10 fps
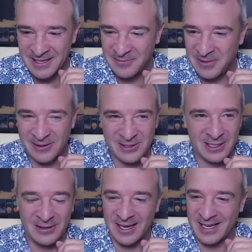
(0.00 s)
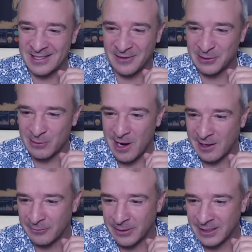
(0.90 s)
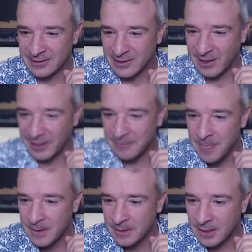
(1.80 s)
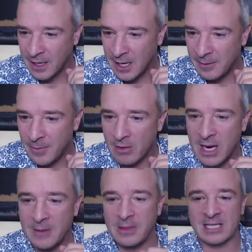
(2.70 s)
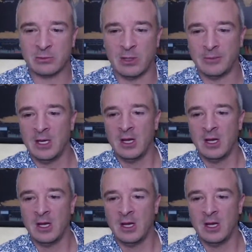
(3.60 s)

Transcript: Peter Schiff, that guy's off his rocker, man. Sorry. Um, okay, last one.